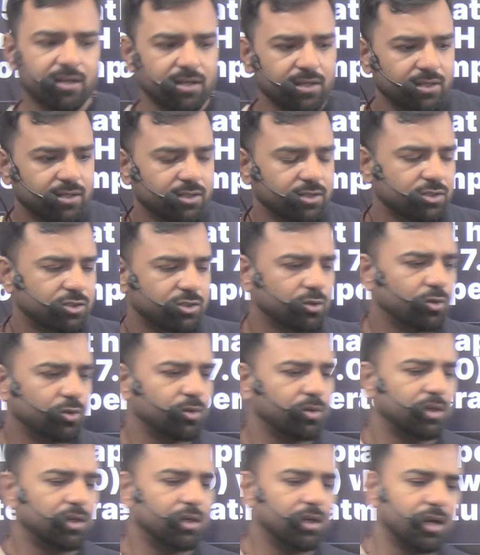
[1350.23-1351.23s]
So
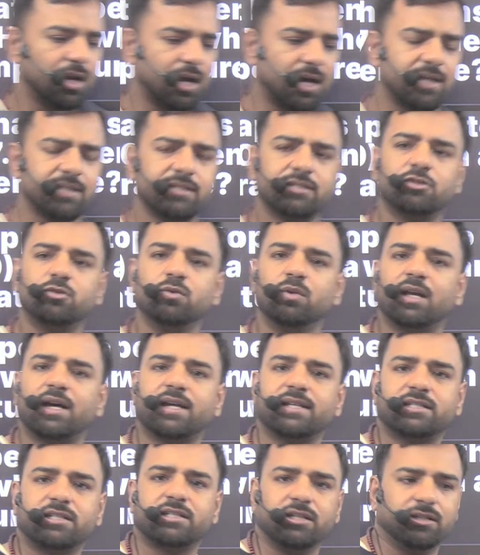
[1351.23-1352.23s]

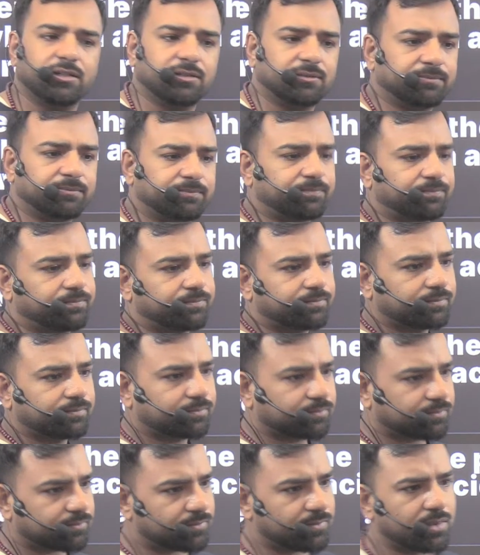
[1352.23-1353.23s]
last year,
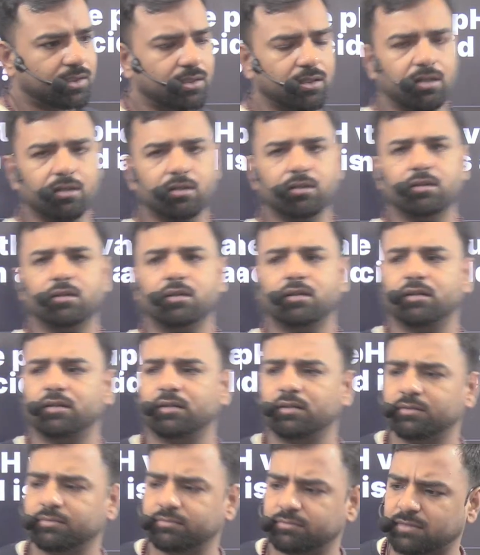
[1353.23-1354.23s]

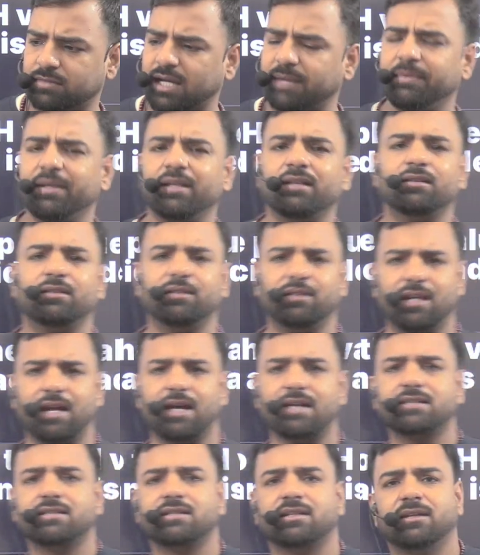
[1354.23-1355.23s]
I mean
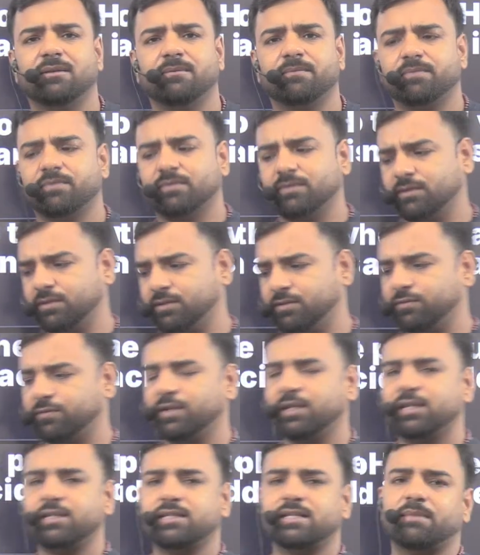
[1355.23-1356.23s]
last time,
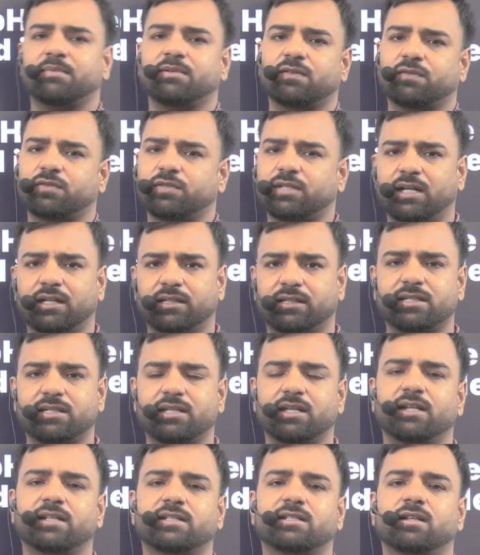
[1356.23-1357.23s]
one examination was held this
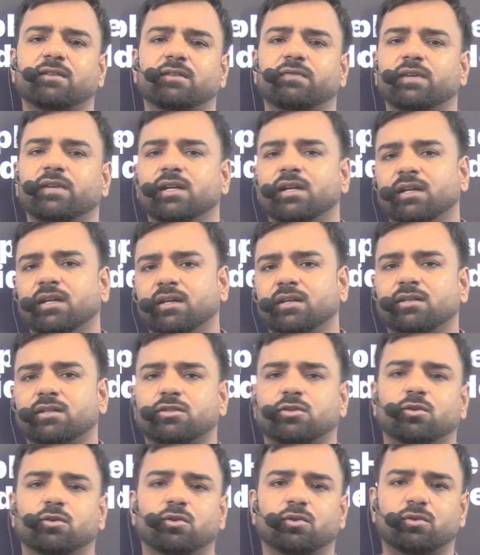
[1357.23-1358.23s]
year itself.
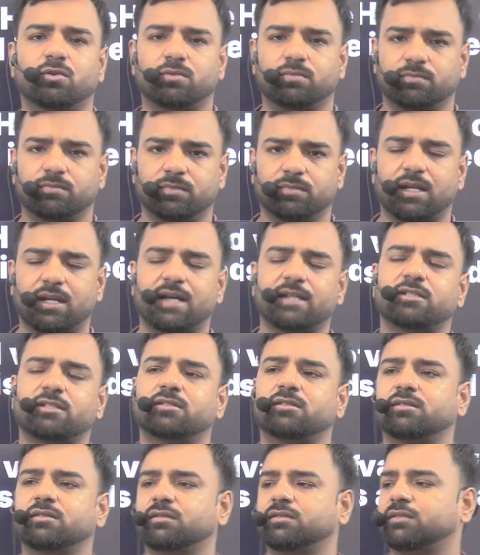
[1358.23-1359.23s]
So last
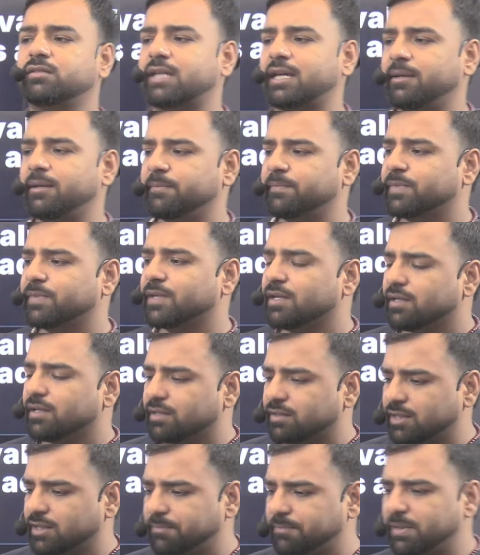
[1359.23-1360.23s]
time
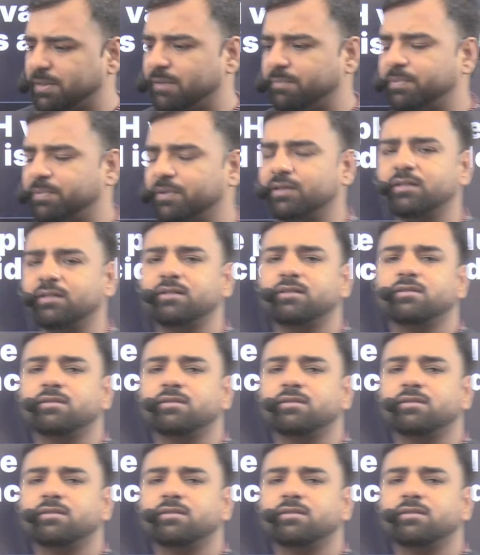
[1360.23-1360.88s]
the paper